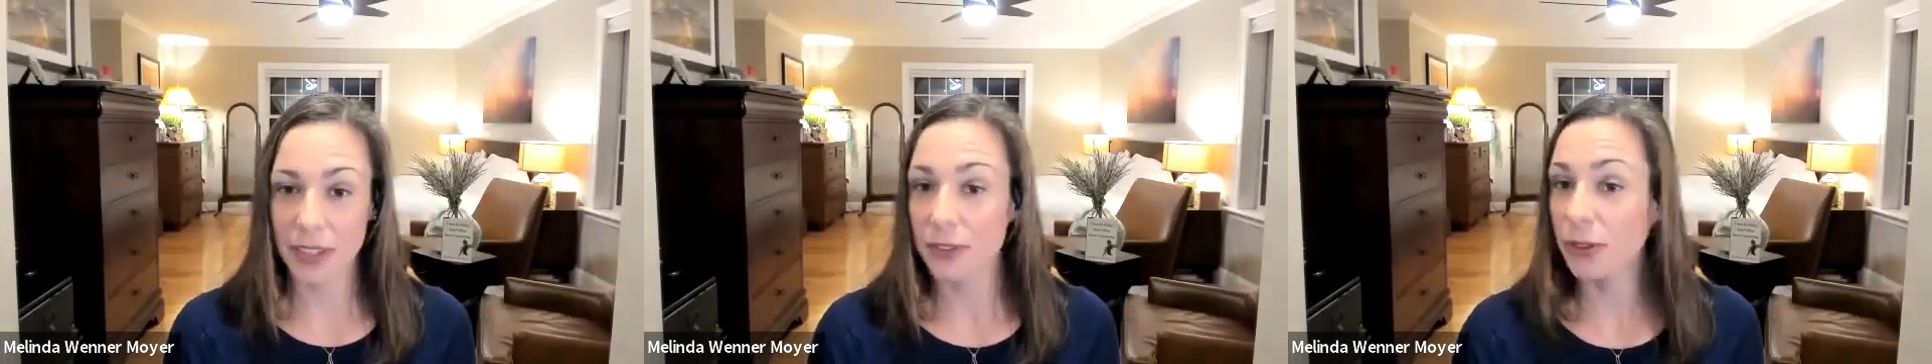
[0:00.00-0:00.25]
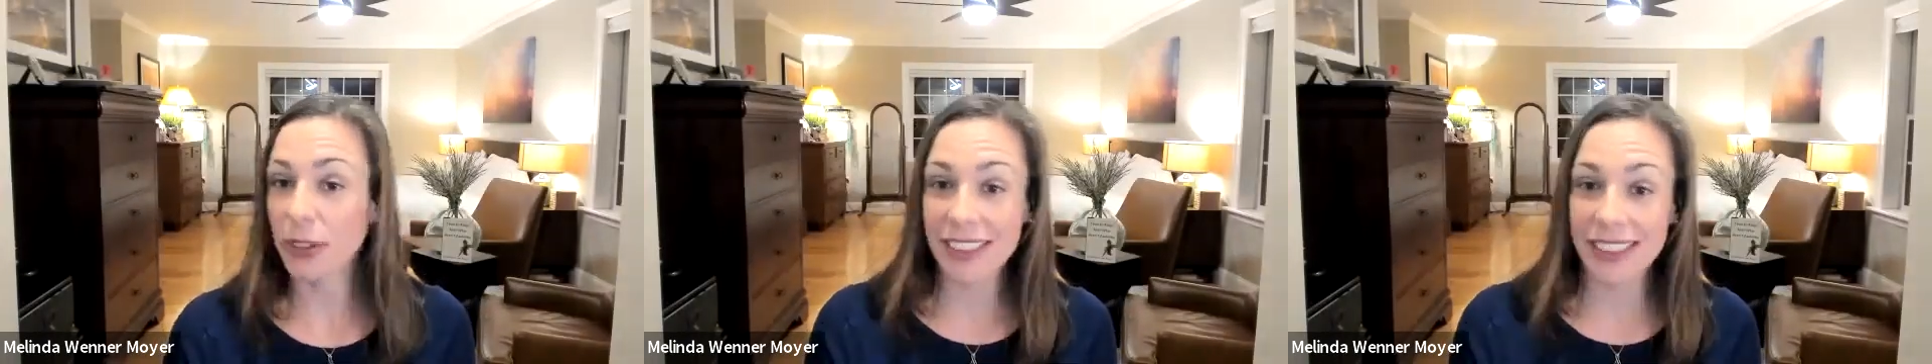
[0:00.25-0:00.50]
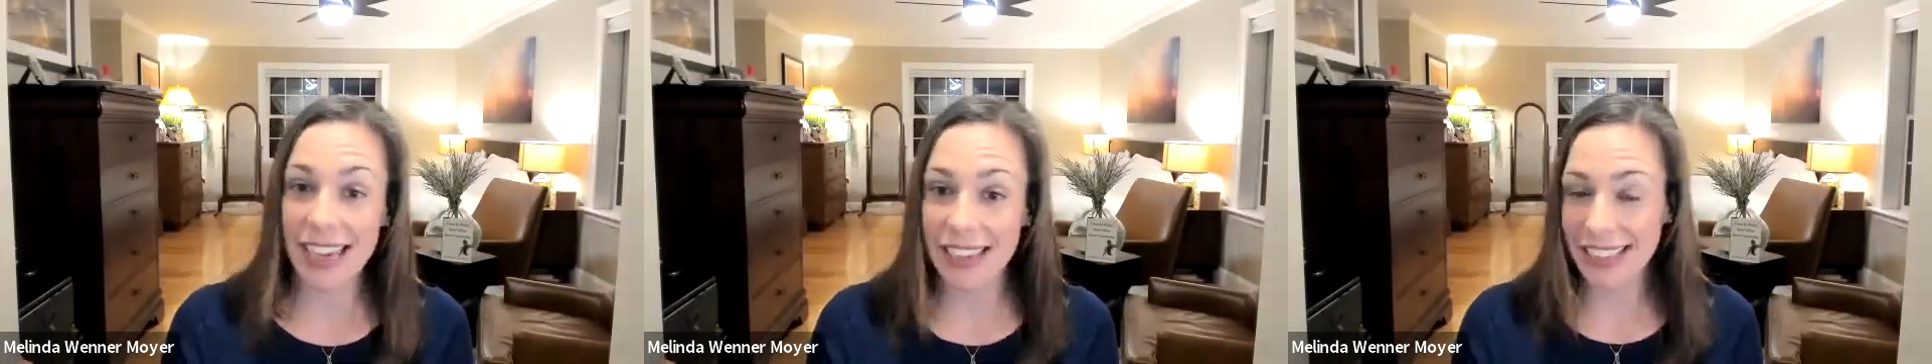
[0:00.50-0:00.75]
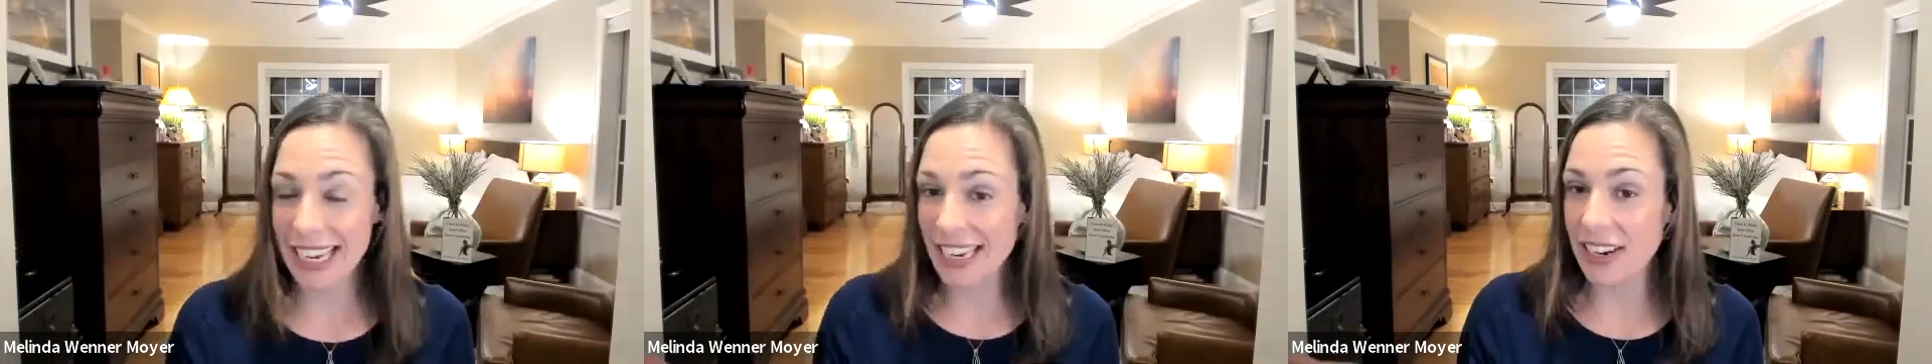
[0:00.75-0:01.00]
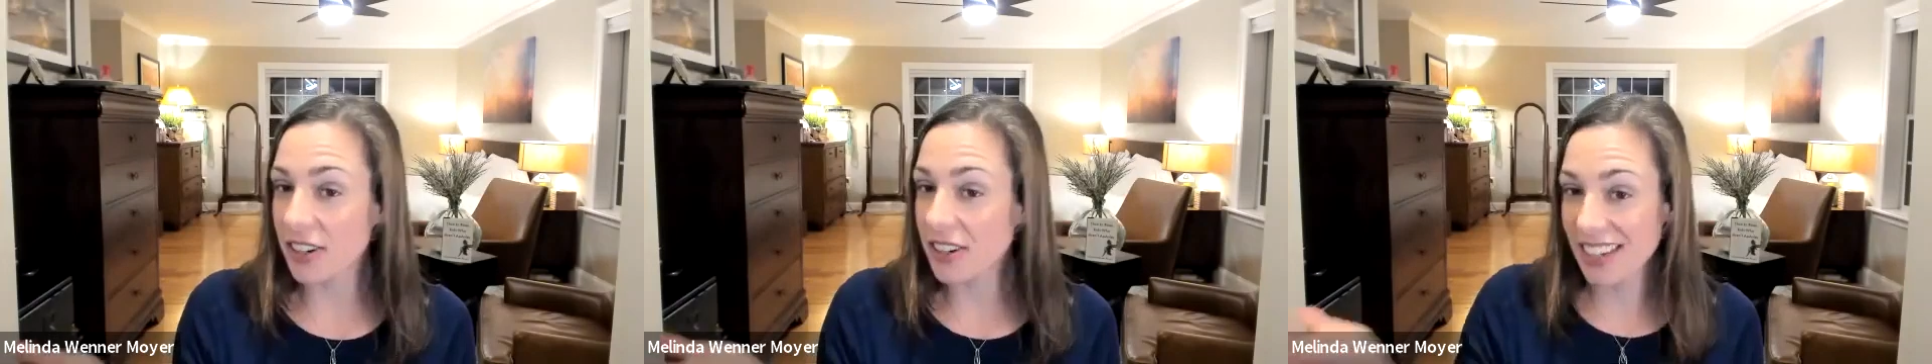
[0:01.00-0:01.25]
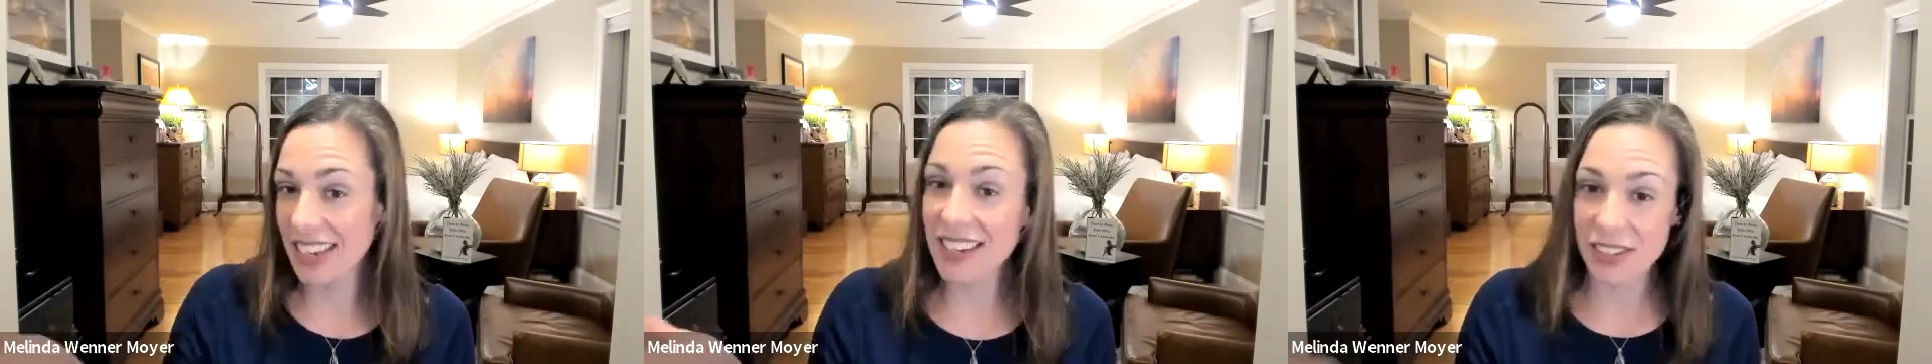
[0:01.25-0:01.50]
look at that lady, her
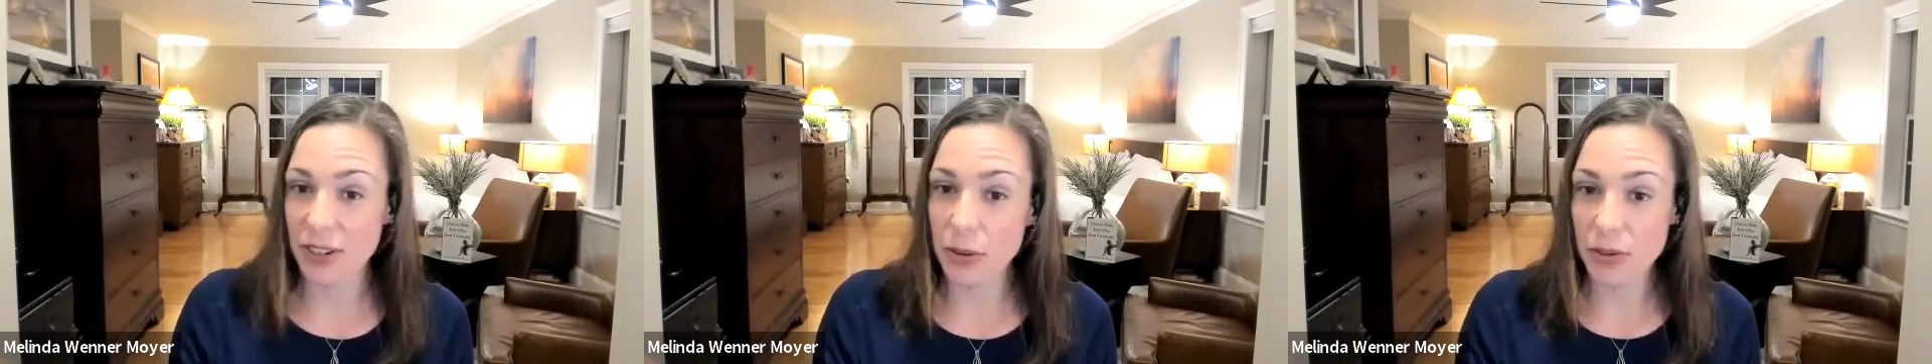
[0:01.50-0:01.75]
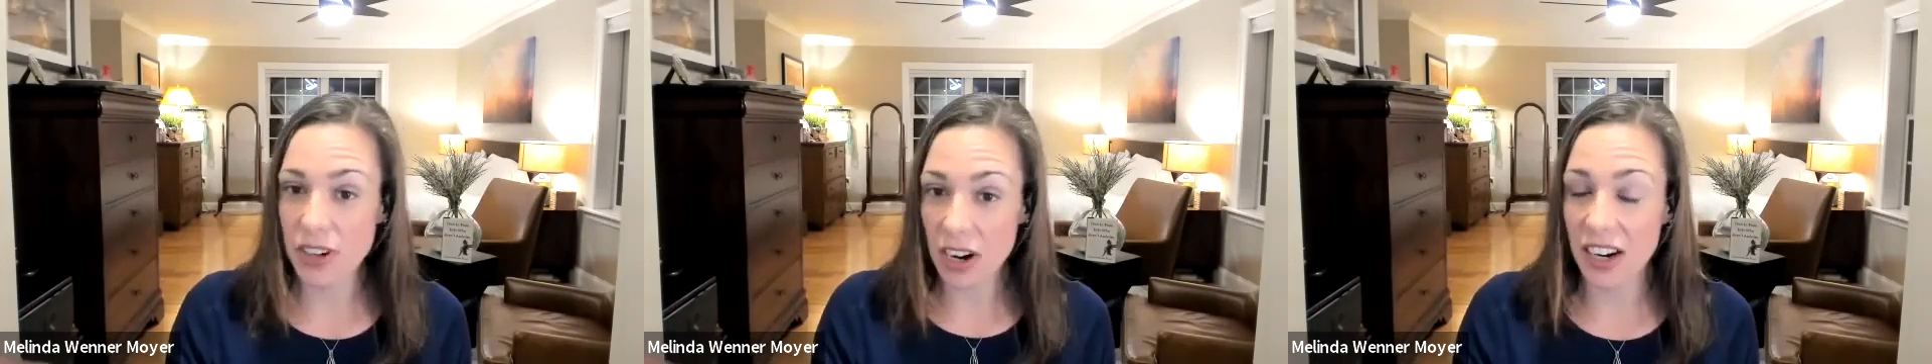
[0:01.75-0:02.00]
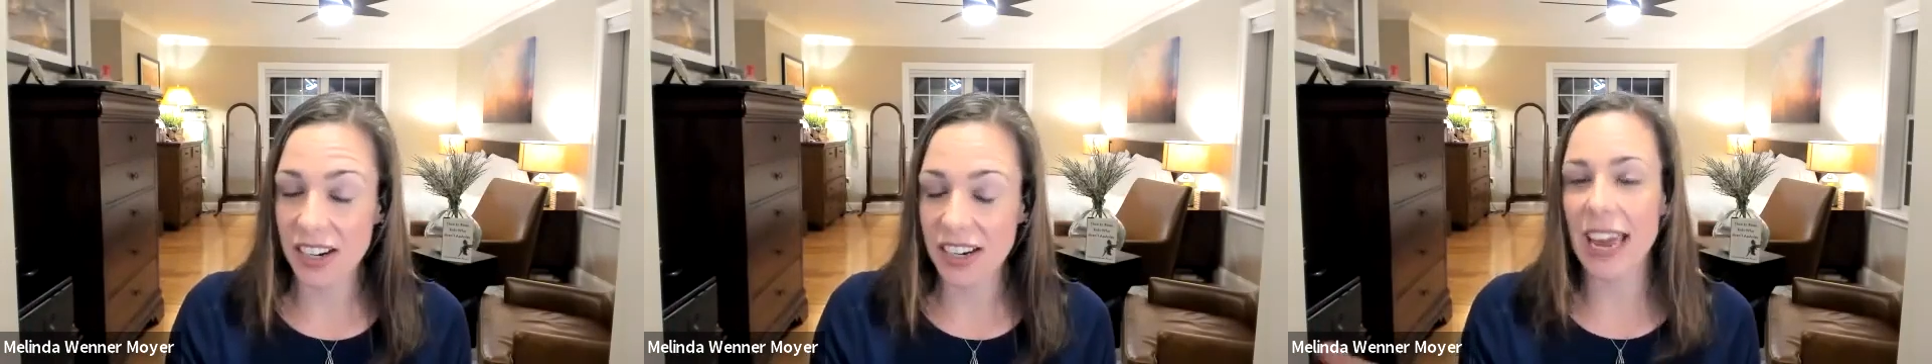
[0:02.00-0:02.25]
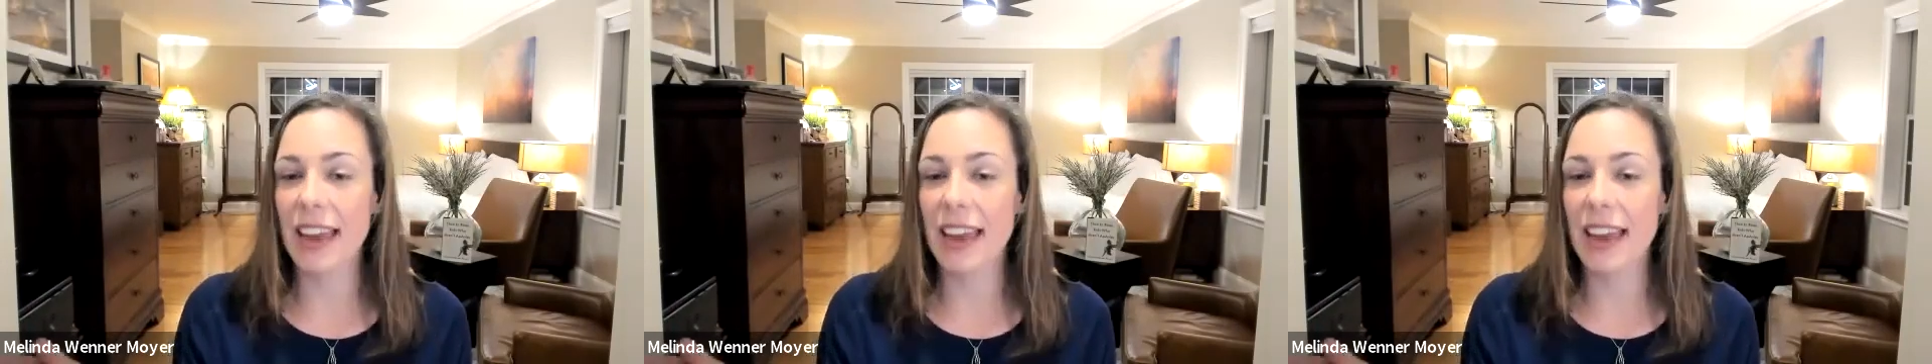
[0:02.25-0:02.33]
skin is so dark.